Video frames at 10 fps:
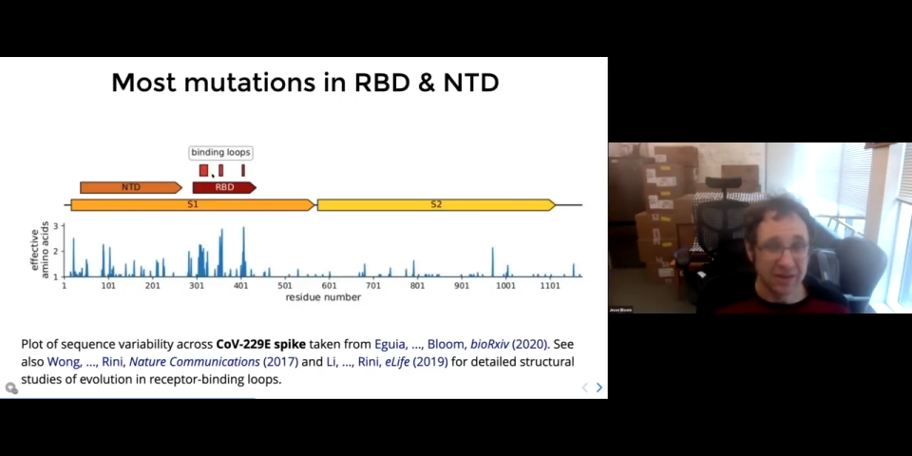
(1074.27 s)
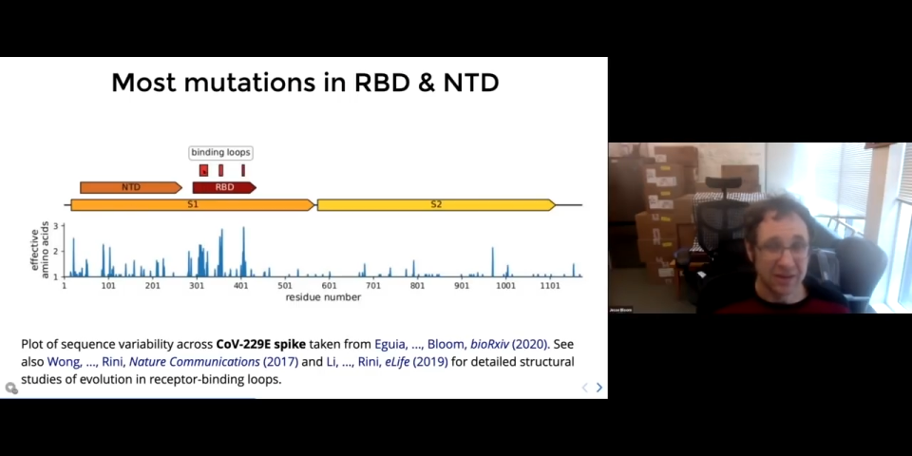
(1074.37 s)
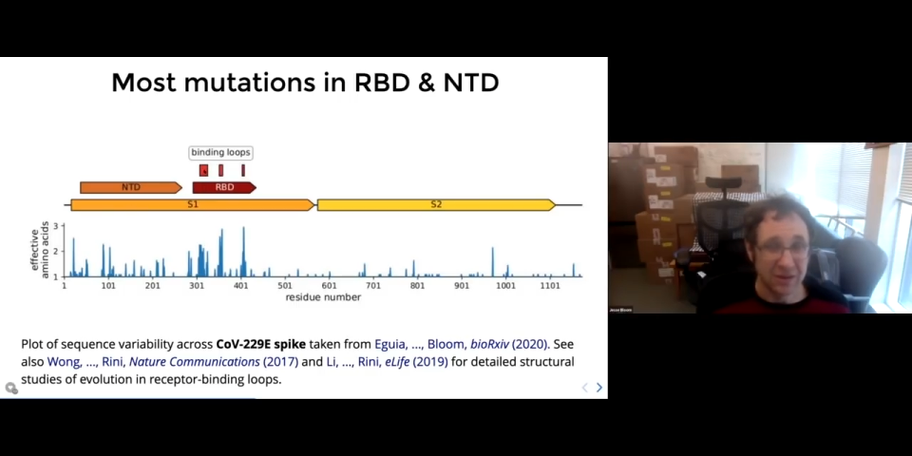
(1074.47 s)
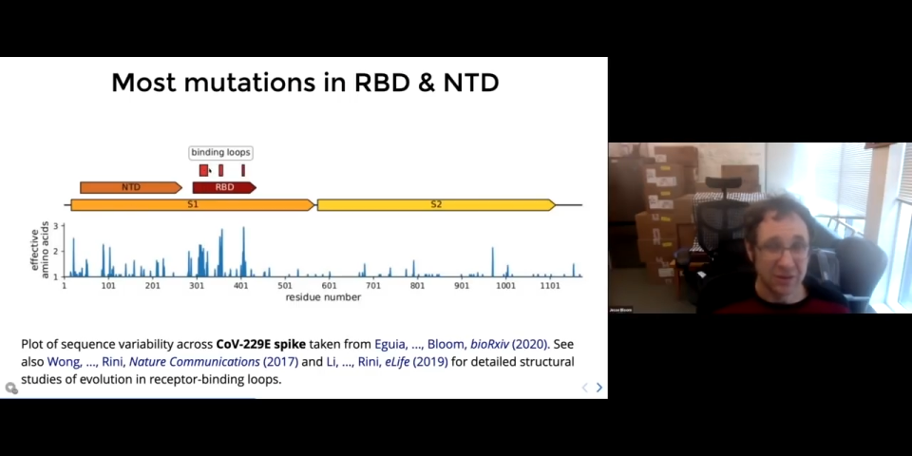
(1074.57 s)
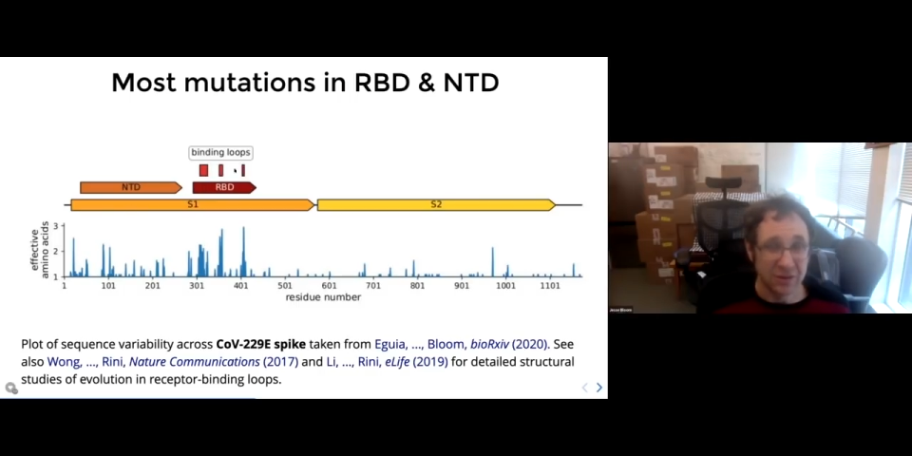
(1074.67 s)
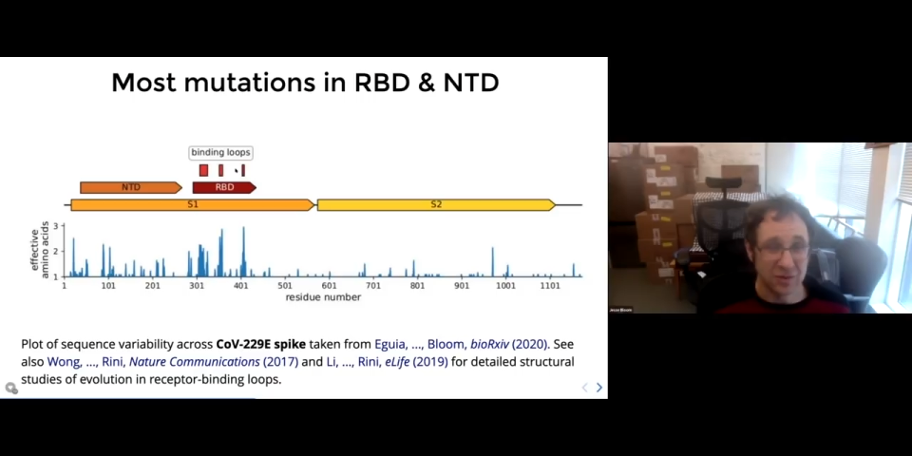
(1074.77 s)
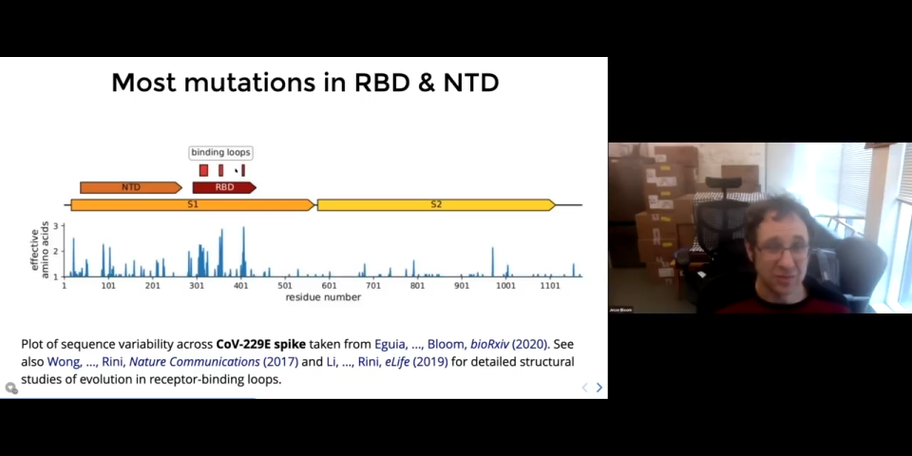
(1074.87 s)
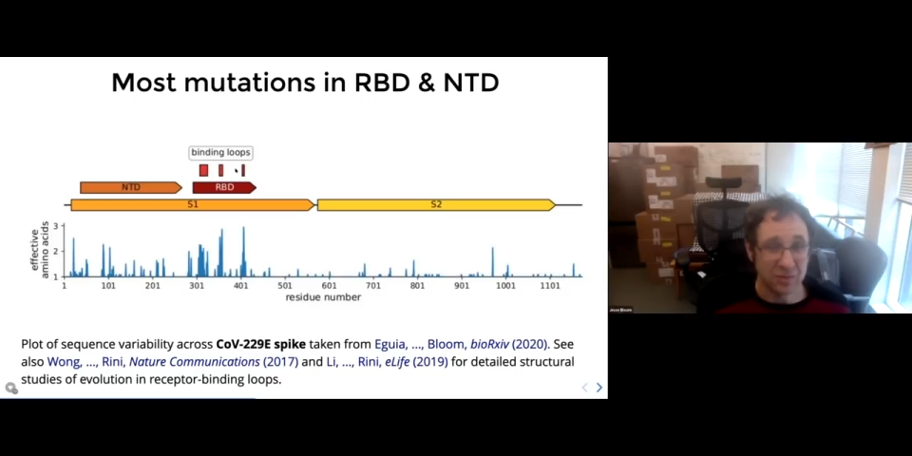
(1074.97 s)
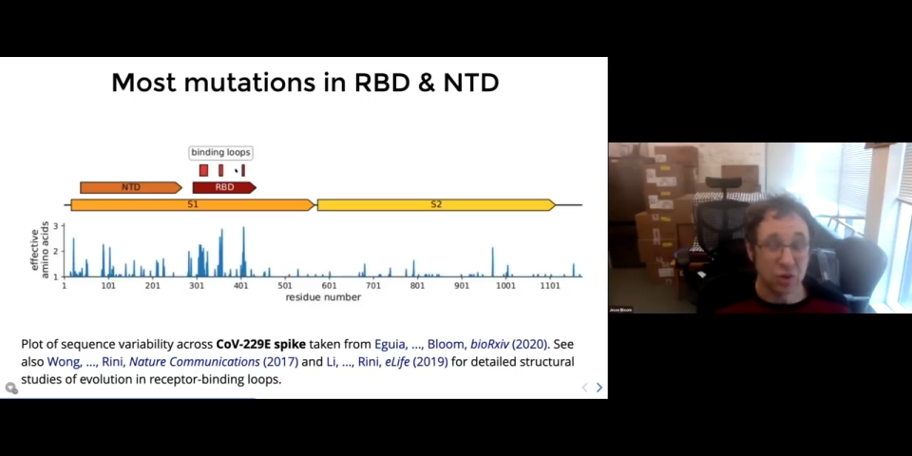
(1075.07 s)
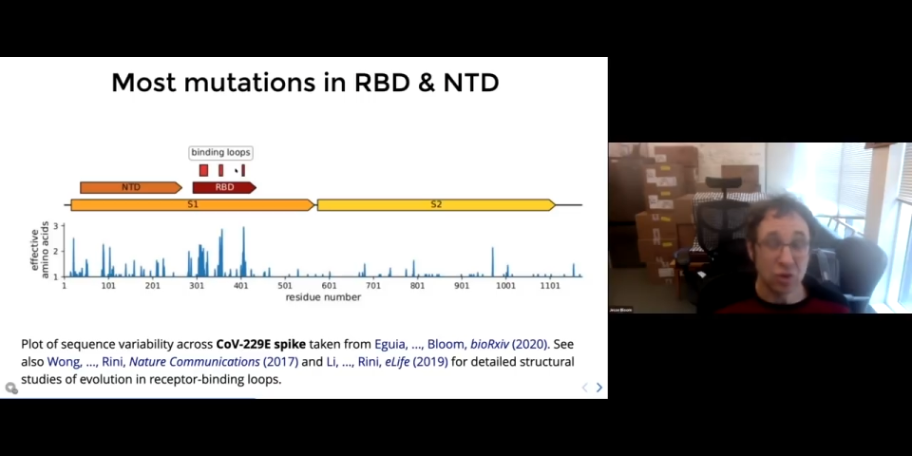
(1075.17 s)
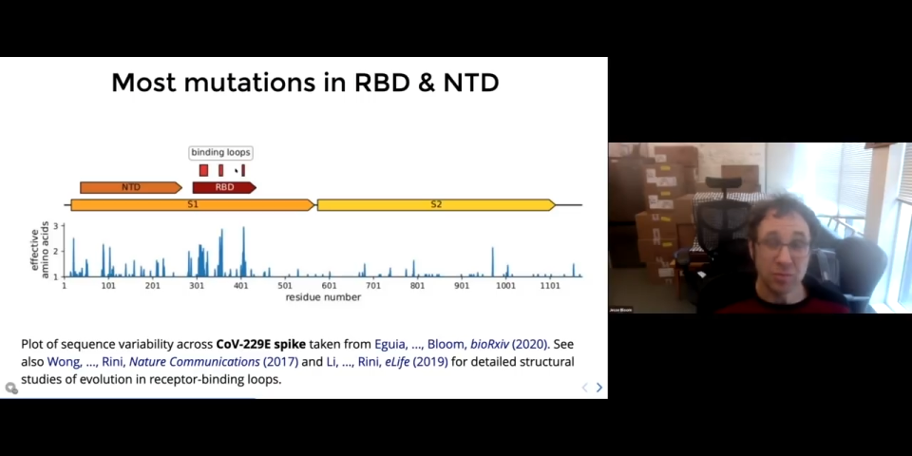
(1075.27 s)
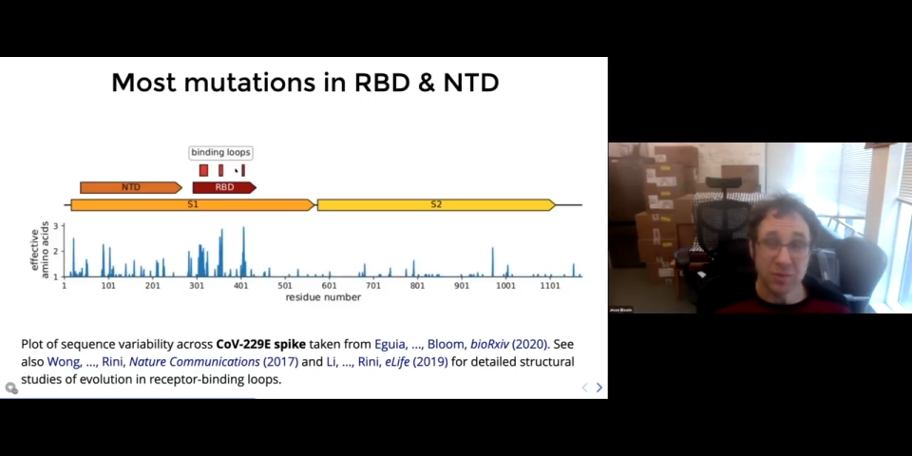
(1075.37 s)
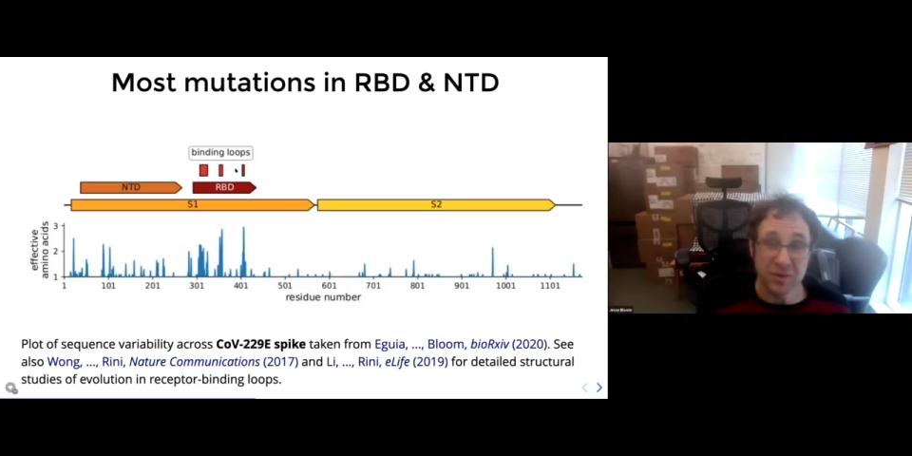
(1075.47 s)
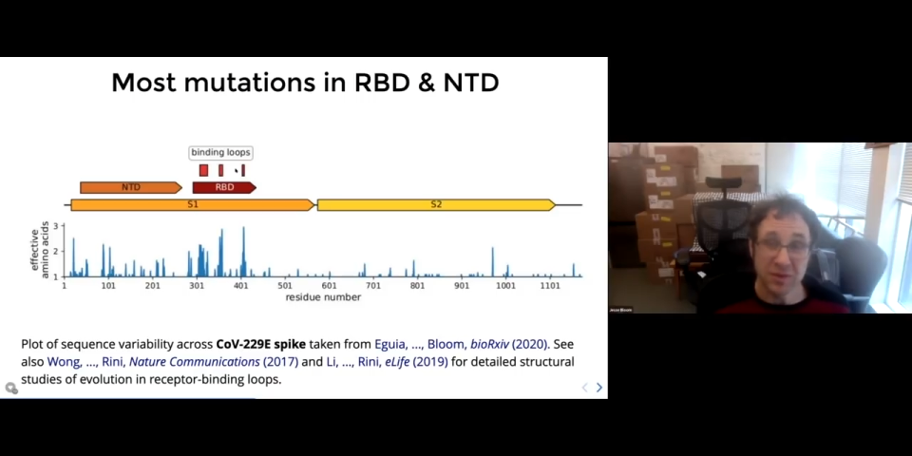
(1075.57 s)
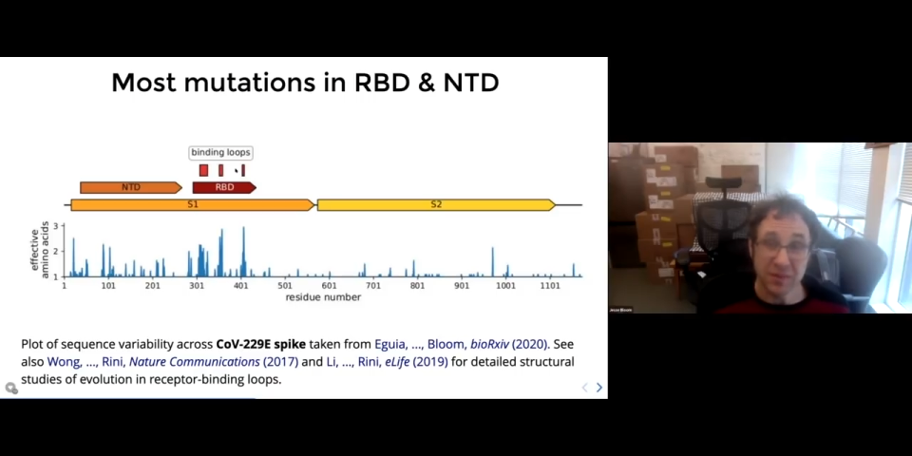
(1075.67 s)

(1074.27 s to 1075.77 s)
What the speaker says: that uses some loops